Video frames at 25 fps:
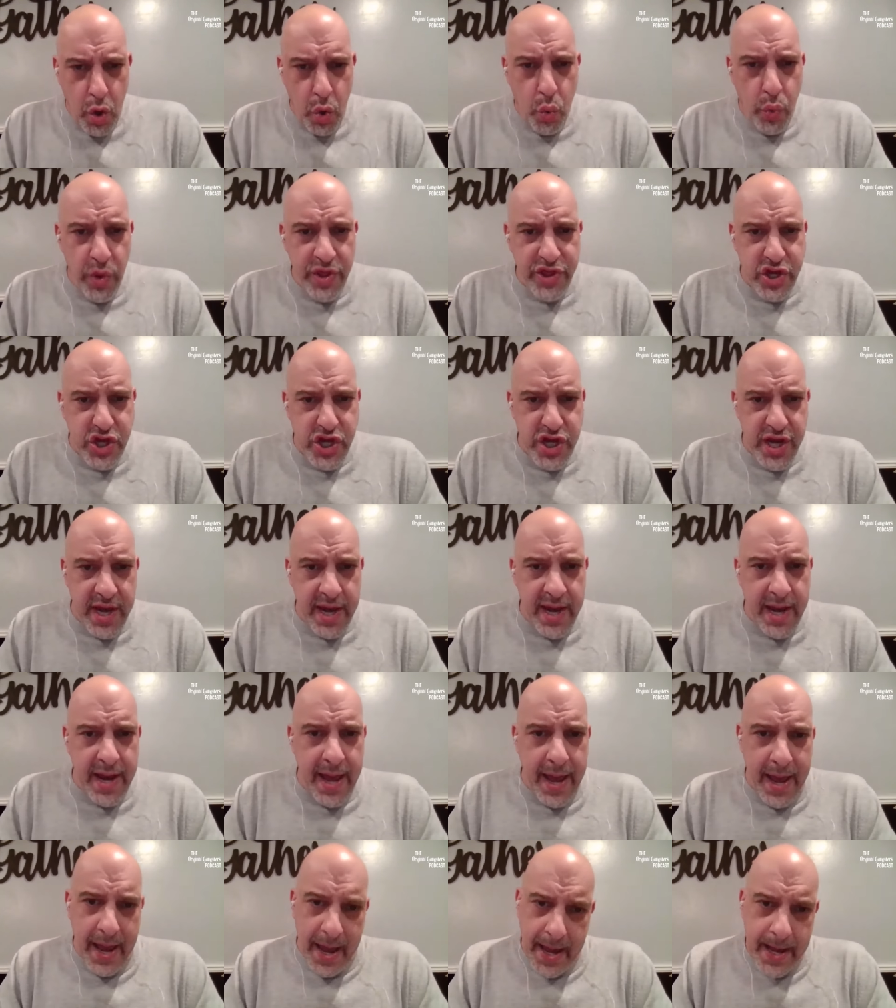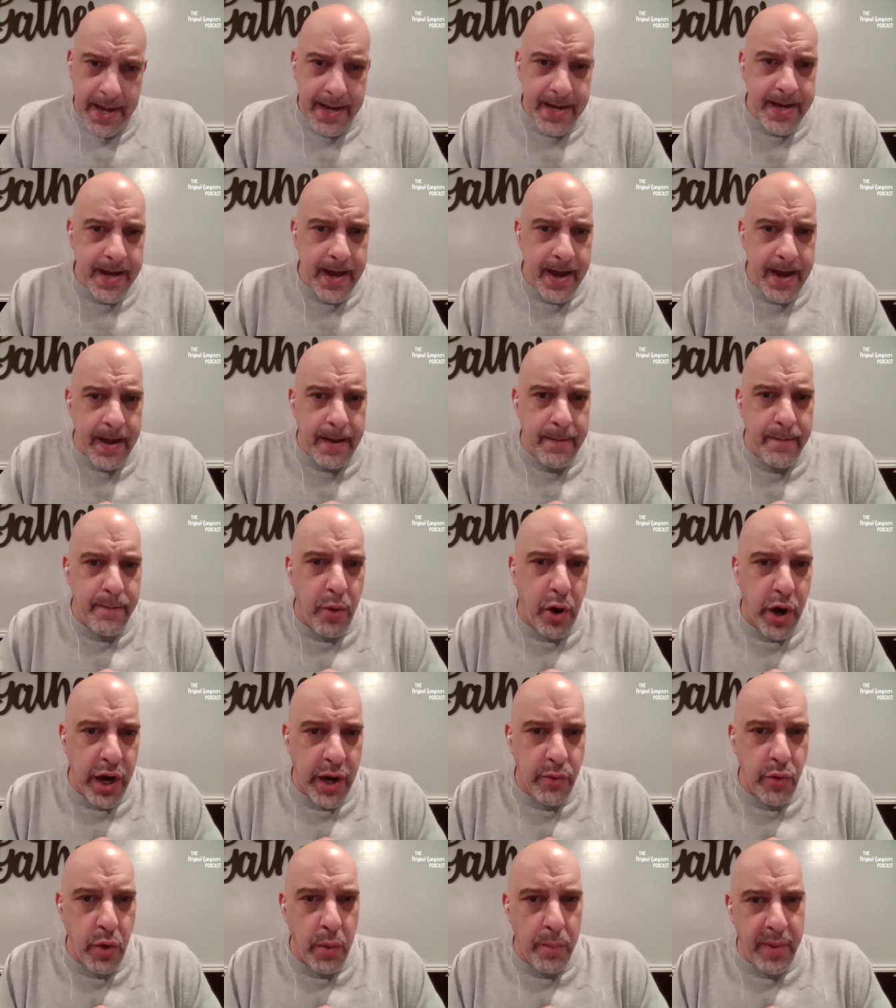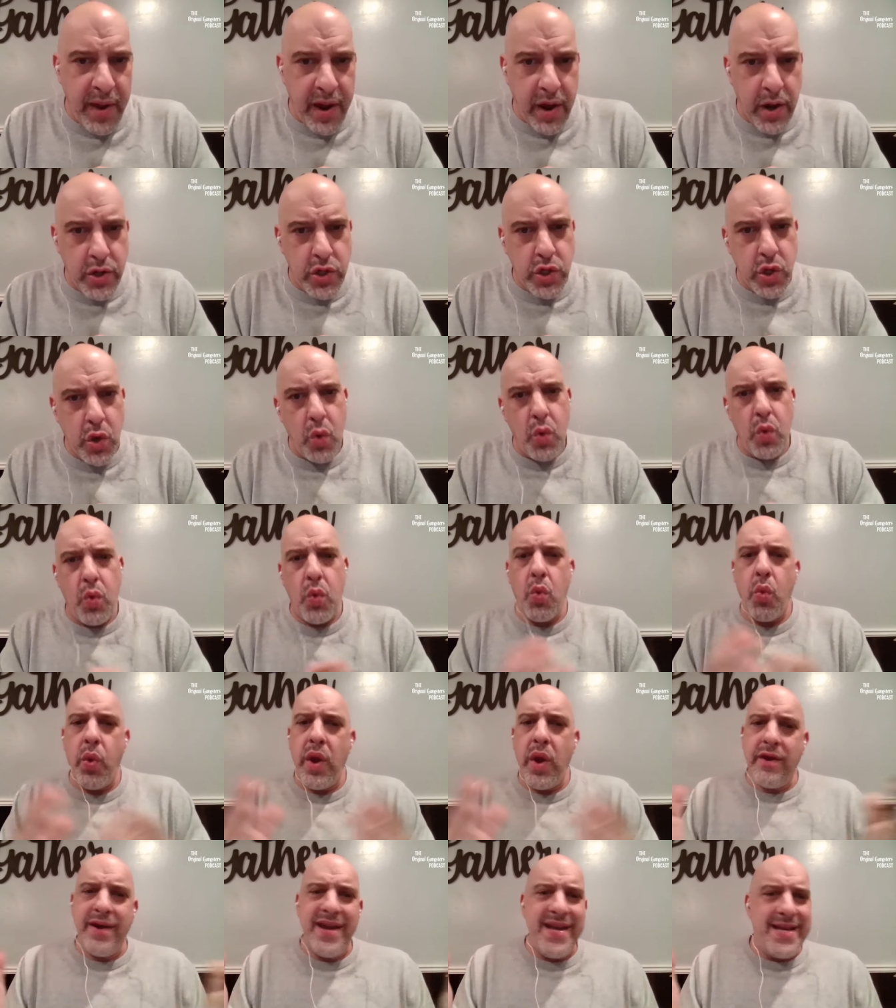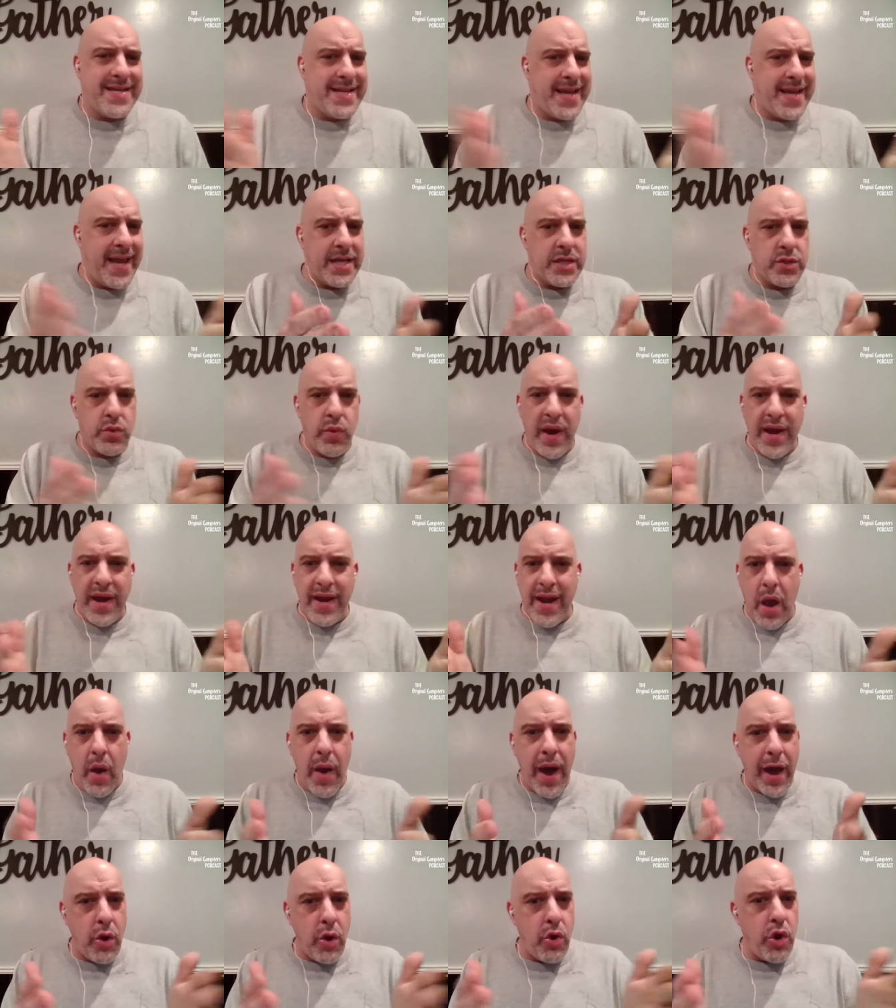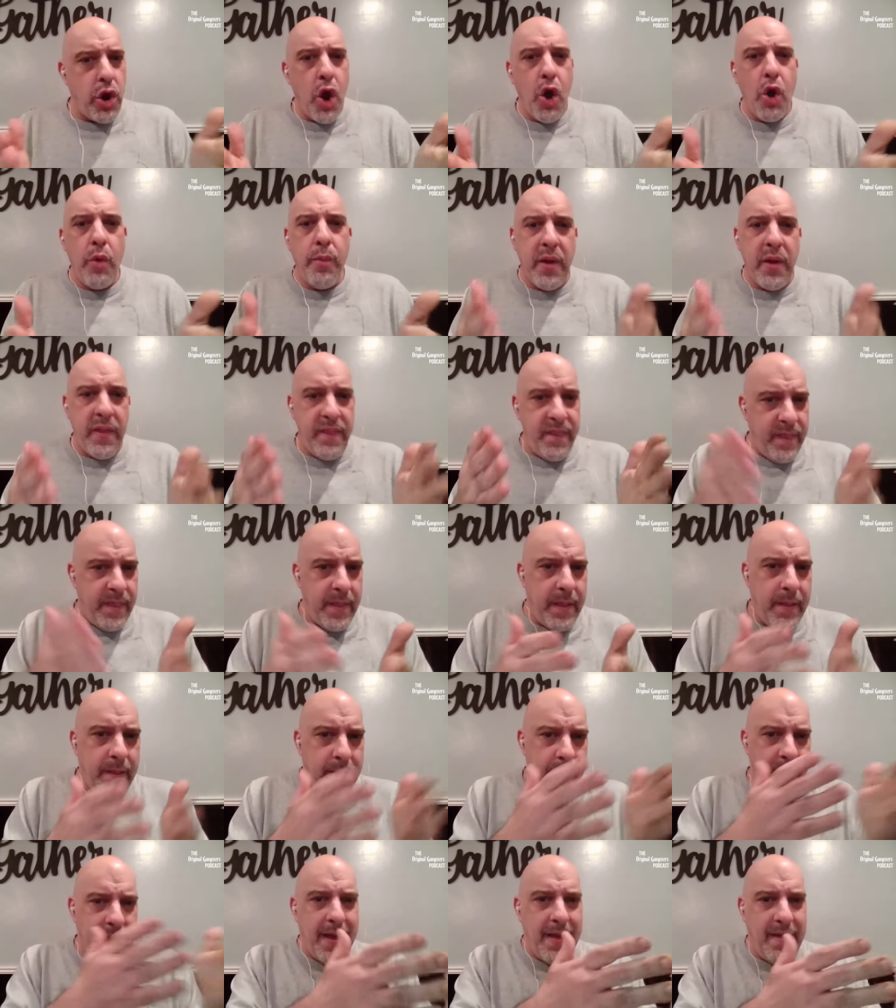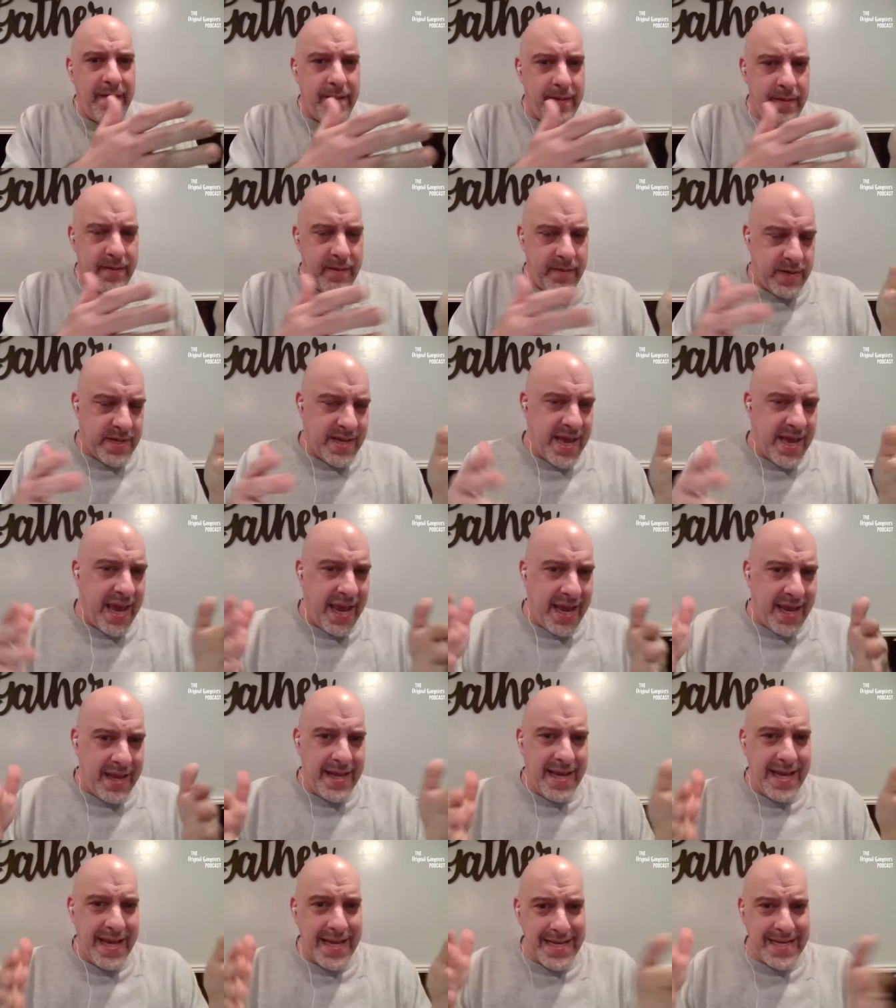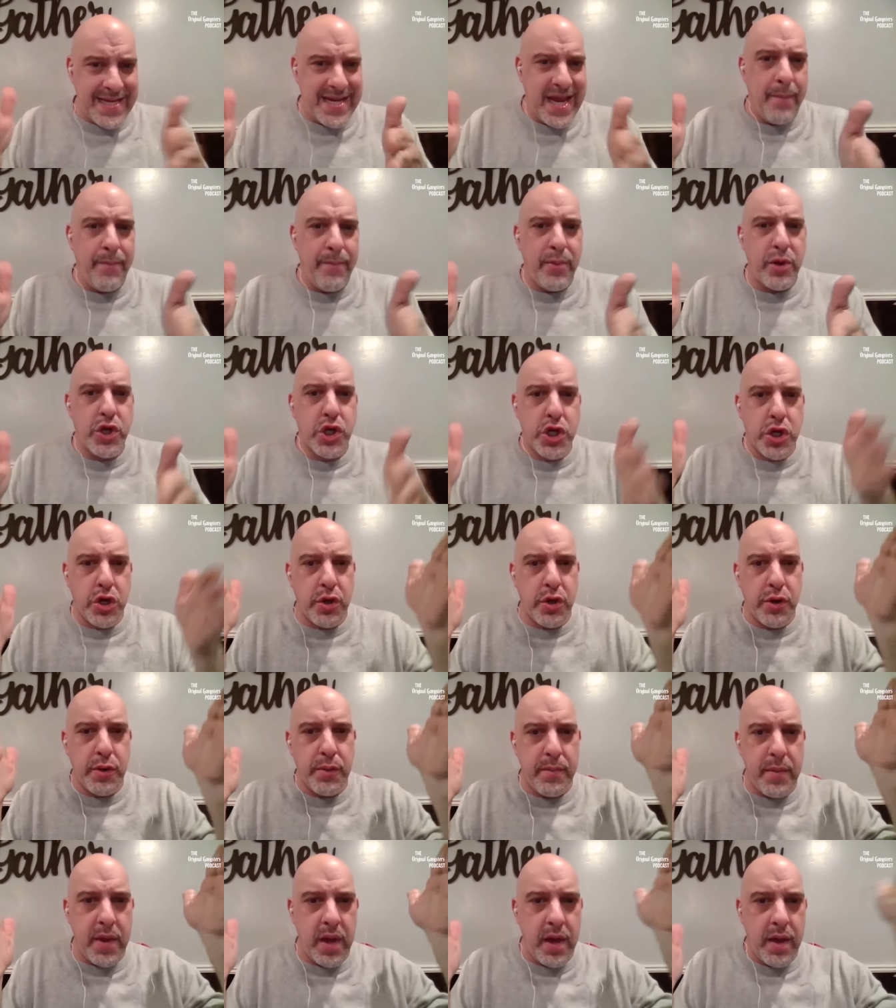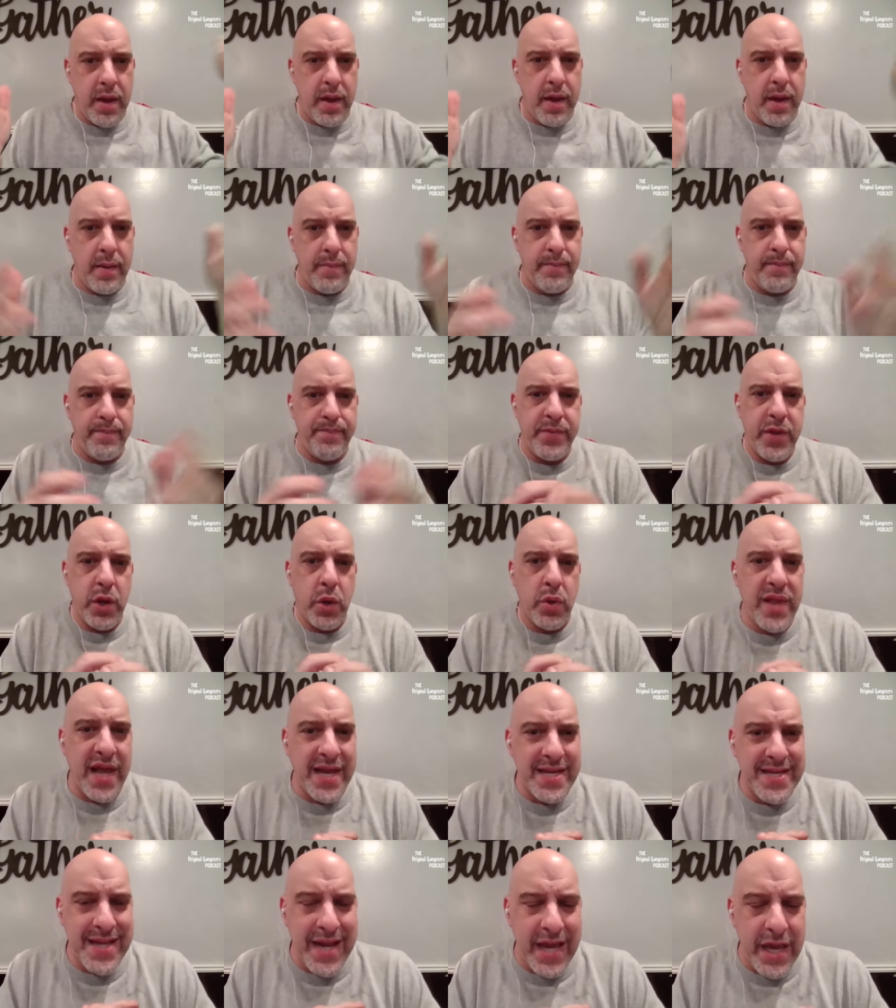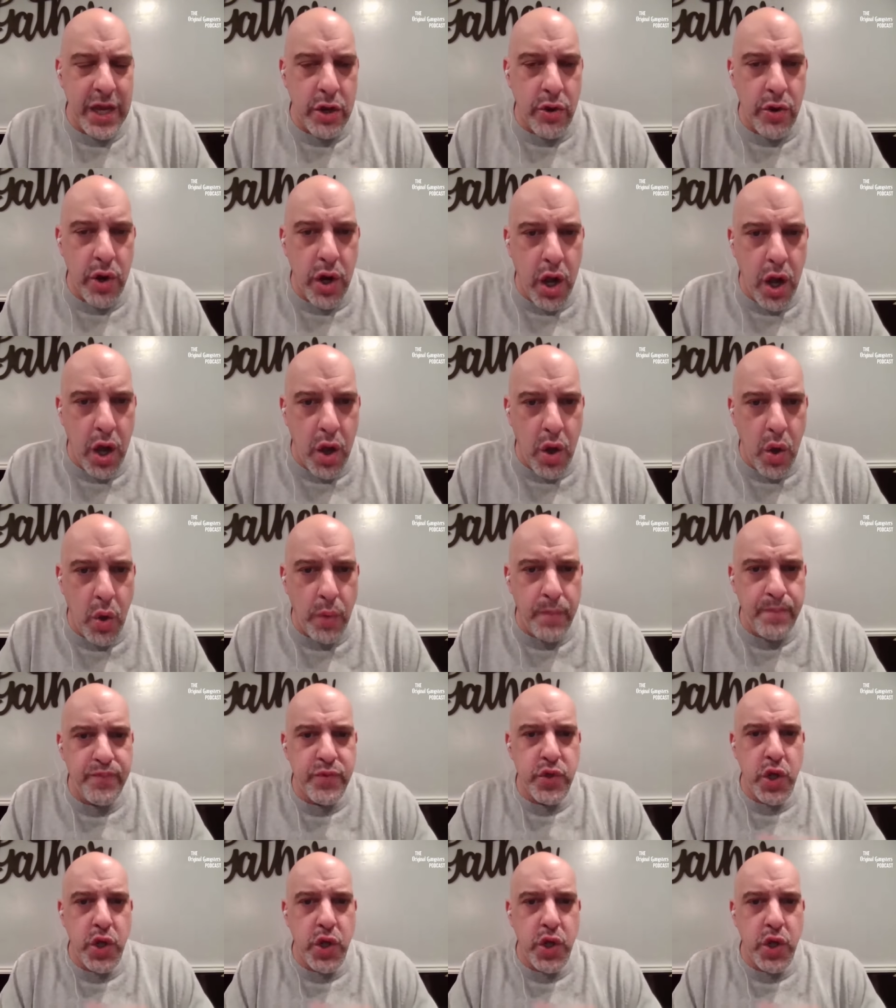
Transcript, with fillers: with Chit and uh, Marty Robert. So where he stands right now, I don't know, but taking his temperature, uh, you know, less than a year ago.